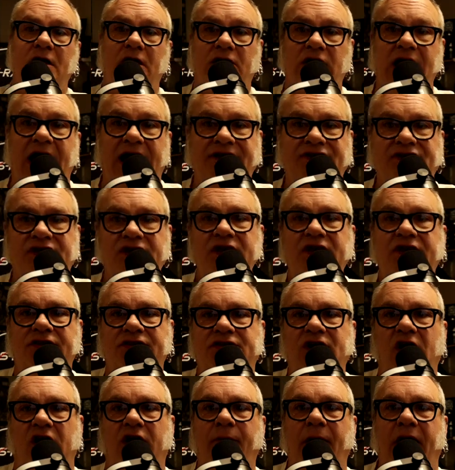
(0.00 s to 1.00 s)
Lastly,
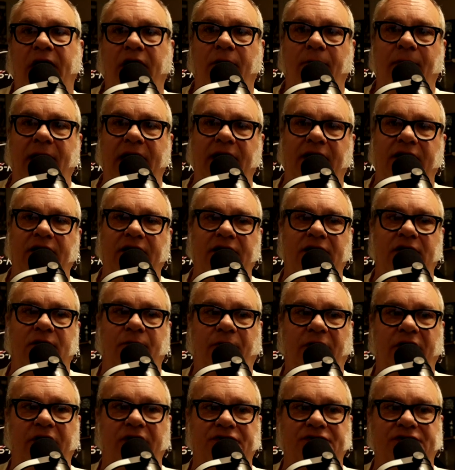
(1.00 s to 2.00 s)
let's talk about abandoning the
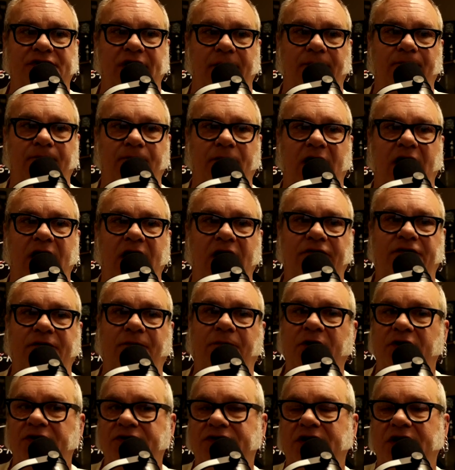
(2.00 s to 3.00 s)
piercing. If the
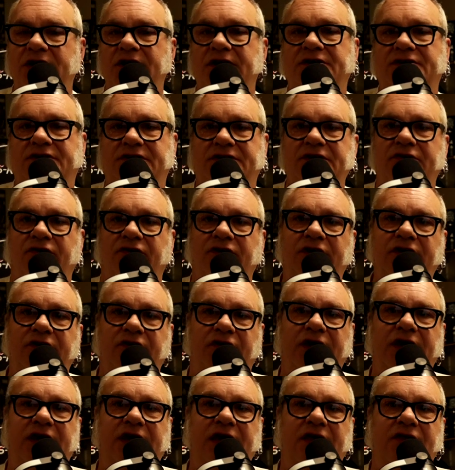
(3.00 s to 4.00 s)
piercing is still
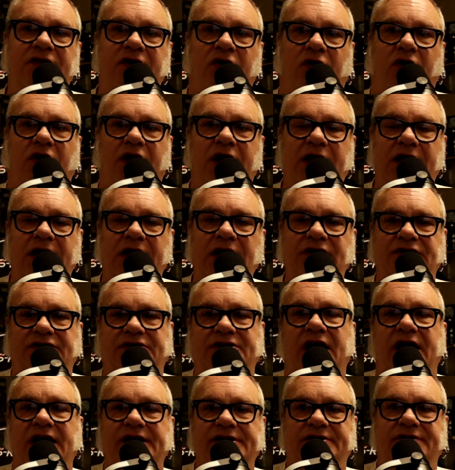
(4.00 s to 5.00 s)
healing and there are any
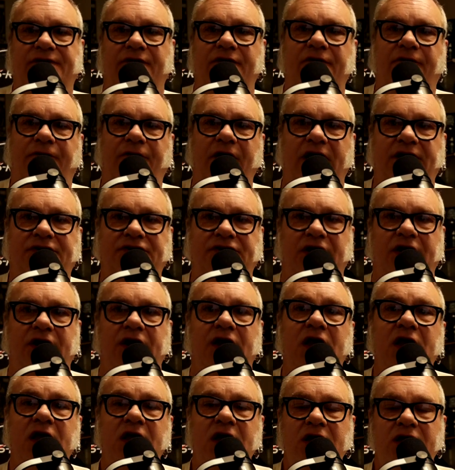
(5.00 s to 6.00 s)
signs of infection,
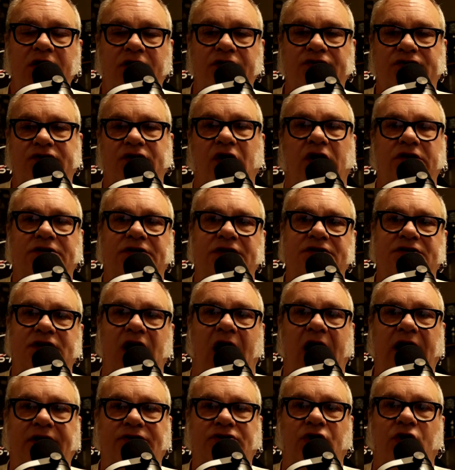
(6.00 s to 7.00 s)
consult a
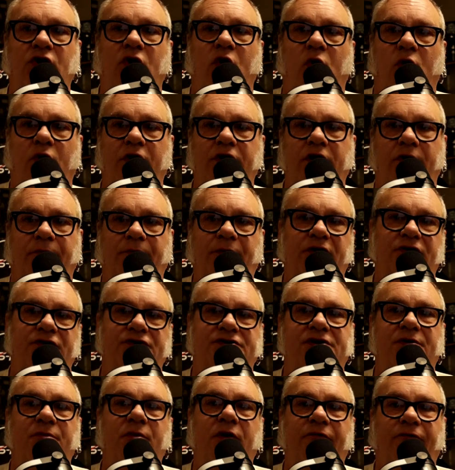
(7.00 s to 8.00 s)
doctor or your
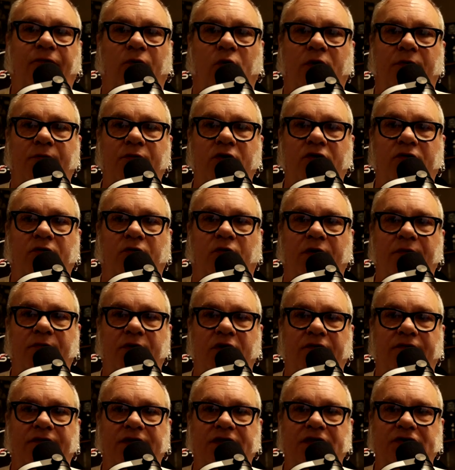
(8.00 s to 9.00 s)
piercer before
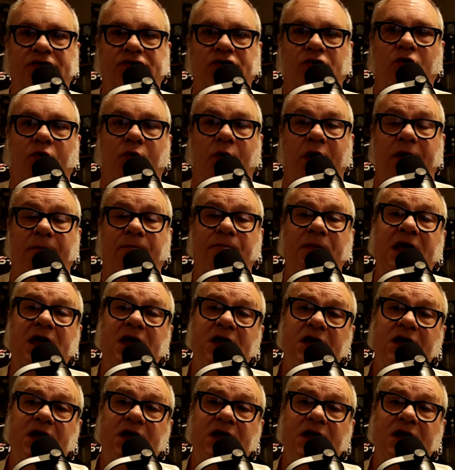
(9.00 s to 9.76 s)
removing the jewelry.